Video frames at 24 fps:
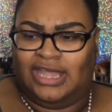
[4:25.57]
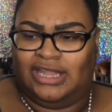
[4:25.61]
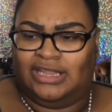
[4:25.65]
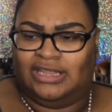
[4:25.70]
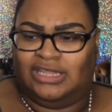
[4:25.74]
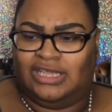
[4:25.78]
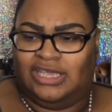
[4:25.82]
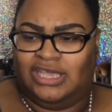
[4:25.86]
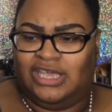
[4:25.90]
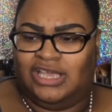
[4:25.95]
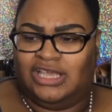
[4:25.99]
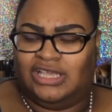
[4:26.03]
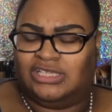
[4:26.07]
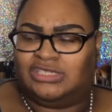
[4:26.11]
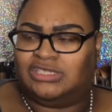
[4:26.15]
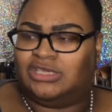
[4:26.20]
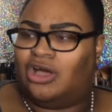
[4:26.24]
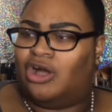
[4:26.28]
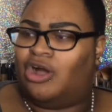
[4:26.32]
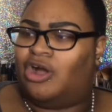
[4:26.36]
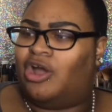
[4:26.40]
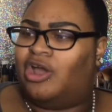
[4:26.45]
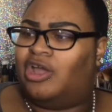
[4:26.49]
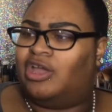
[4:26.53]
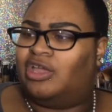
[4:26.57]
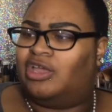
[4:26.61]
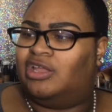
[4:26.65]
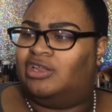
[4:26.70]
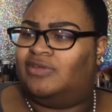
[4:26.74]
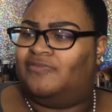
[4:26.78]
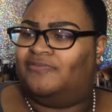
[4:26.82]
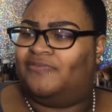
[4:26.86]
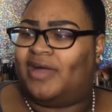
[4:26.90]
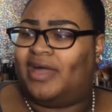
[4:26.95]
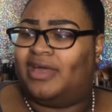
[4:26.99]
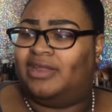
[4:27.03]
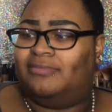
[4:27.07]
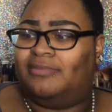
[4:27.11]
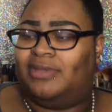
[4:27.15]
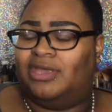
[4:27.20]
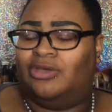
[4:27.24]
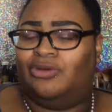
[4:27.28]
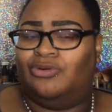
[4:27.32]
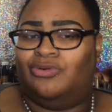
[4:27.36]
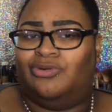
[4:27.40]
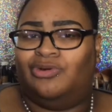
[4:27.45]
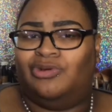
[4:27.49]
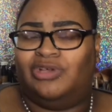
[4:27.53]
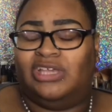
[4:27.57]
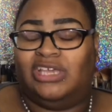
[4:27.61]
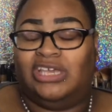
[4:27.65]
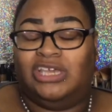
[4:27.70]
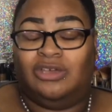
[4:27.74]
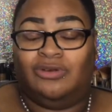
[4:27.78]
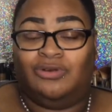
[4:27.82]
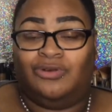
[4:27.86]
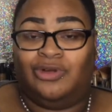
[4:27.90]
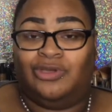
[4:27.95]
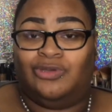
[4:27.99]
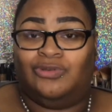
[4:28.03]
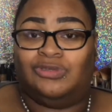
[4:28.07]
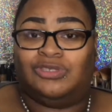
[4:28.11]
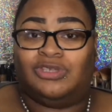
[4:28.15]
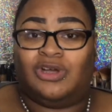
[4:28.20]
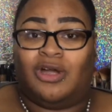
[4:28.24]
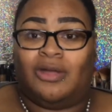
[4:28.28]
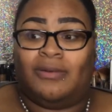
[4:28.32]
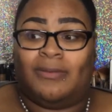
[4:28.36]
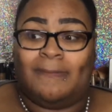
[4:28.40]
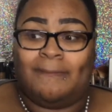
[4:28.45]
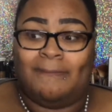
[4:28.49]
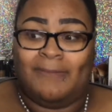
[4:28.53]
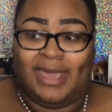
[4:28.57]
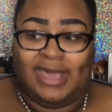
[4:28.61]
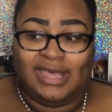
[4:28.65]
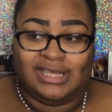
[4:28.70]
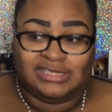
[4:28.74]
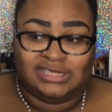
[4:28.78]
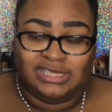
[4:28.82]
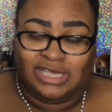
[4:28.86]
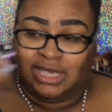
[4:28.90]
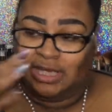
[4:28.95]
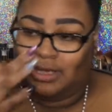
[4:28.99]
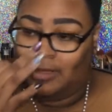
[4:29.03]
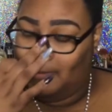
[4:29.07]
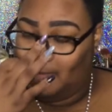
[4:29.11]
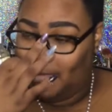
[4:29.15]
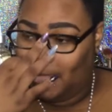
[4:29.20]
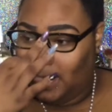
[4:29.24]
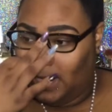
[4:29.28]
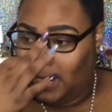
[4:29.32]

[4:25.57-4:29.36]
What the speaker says: And these Argan and Vitamin E oils are amazing.